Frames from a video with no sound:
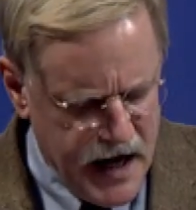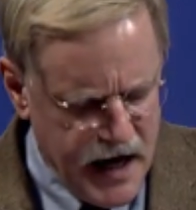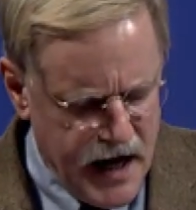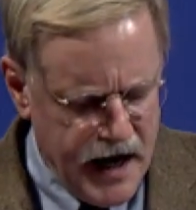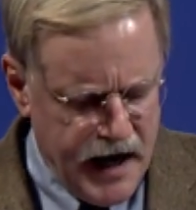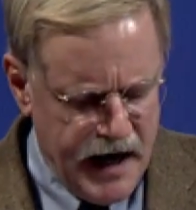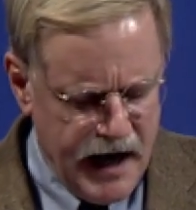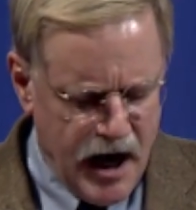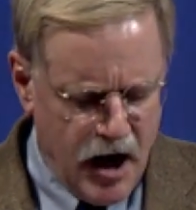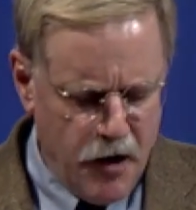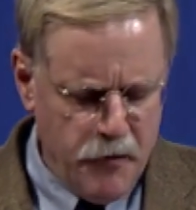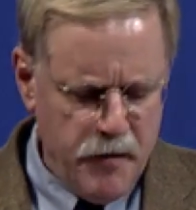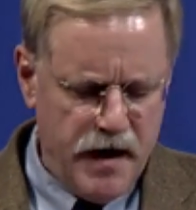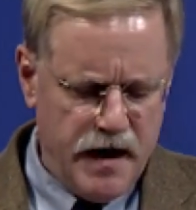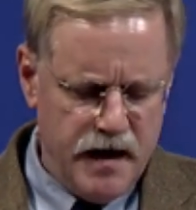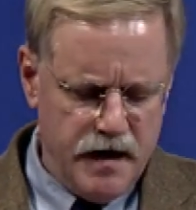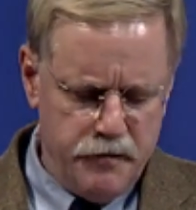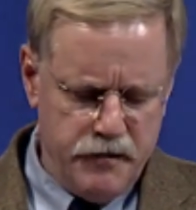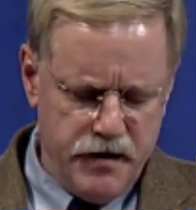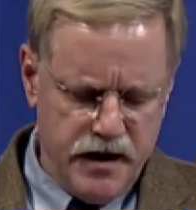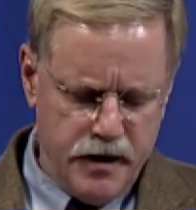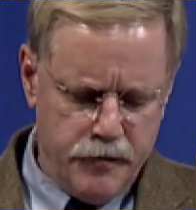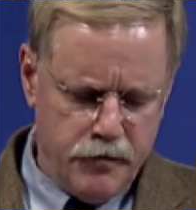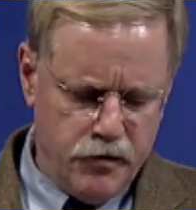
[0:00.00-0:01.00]
How many
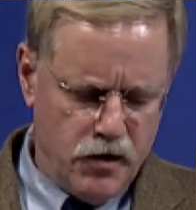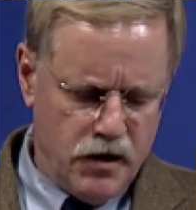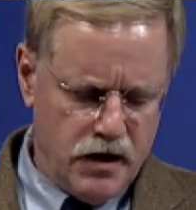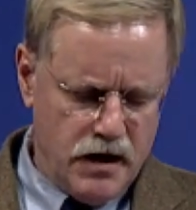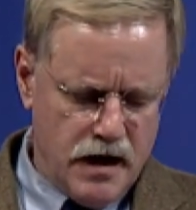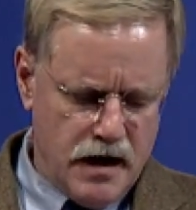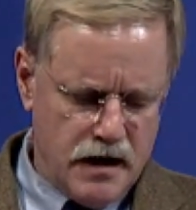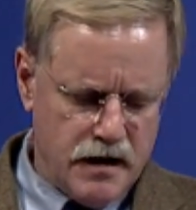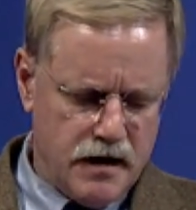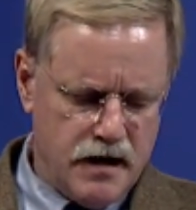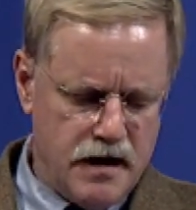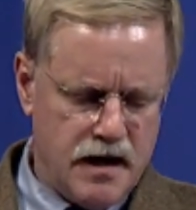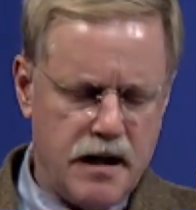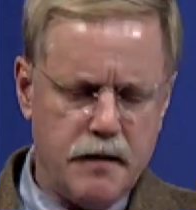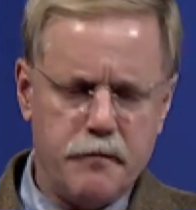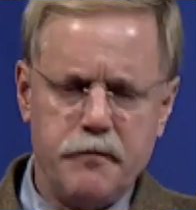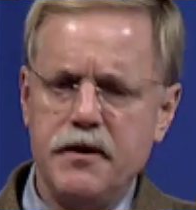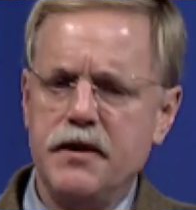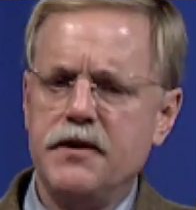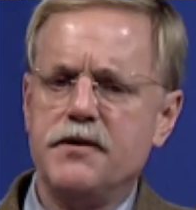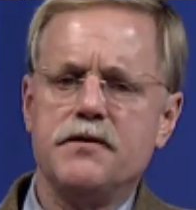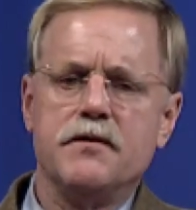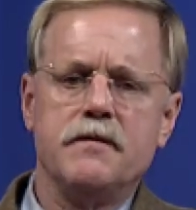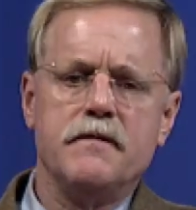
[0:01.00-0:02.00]
people got
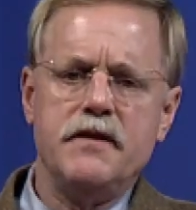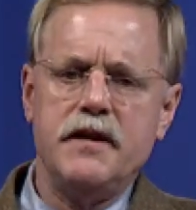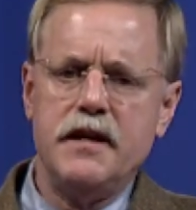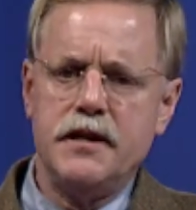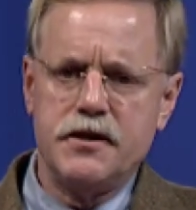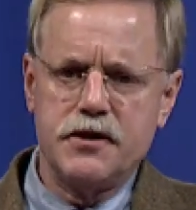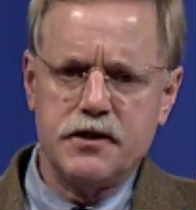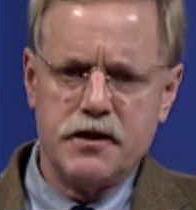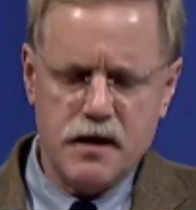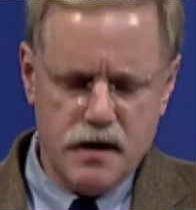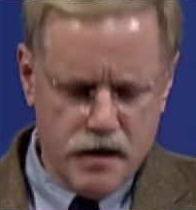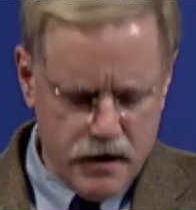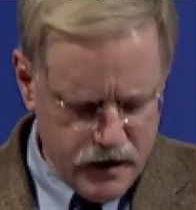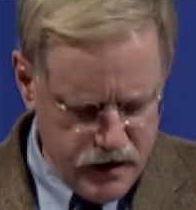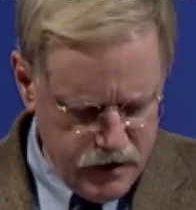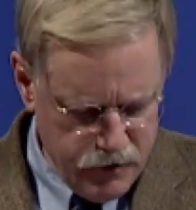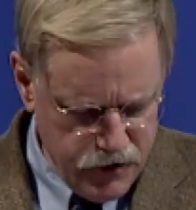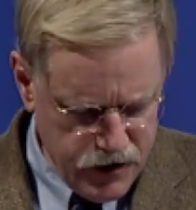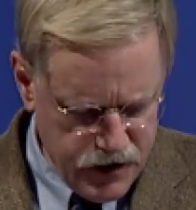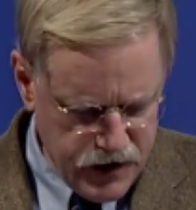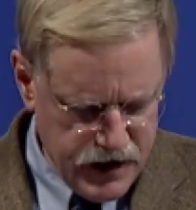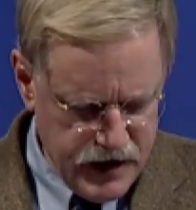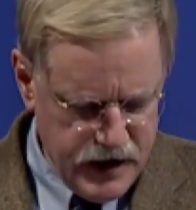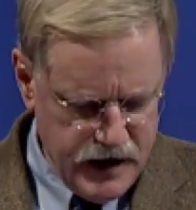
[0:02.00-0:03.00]
copies of each
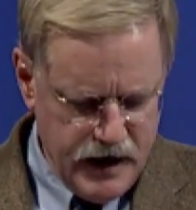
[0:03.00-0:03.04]
document?